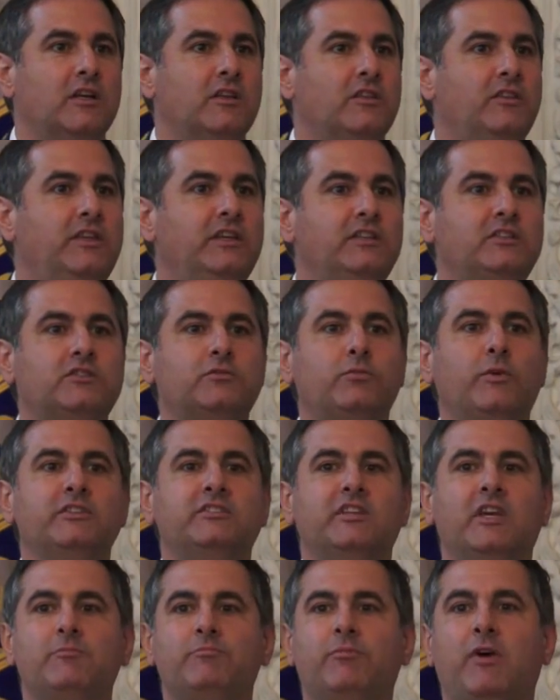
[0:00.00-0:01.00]
This
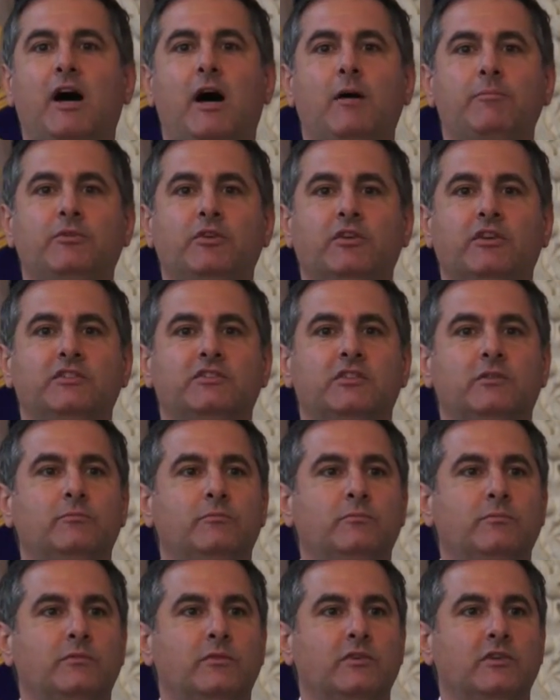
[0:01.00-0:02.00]
was a
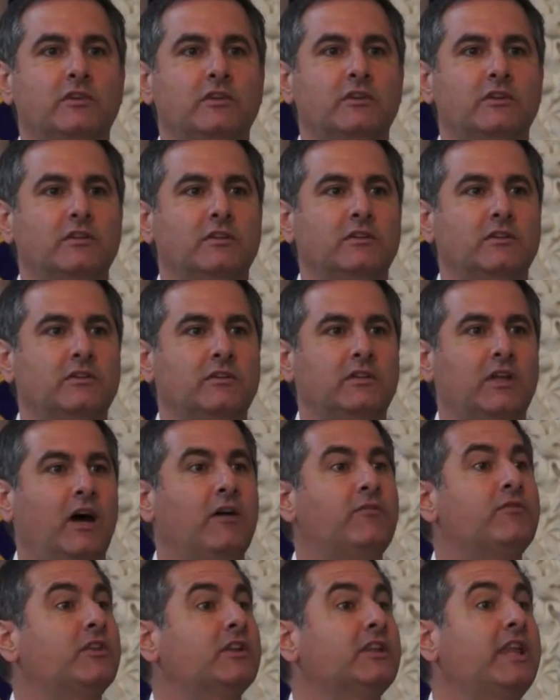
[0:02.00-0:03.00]
populism
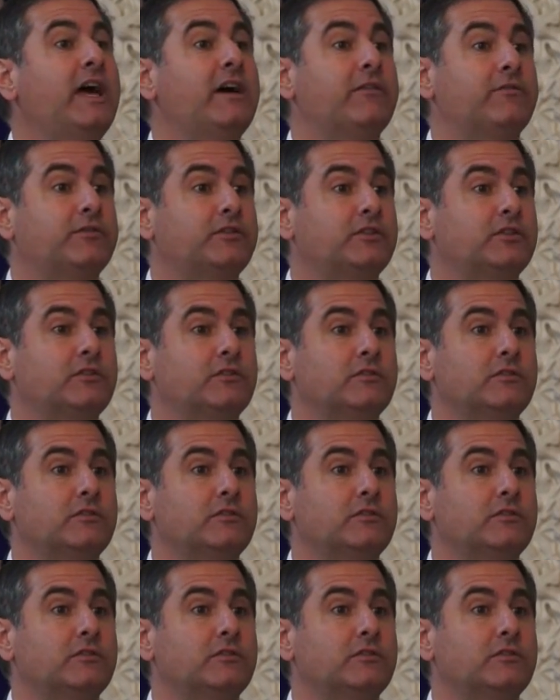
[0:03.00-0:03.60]
of the left.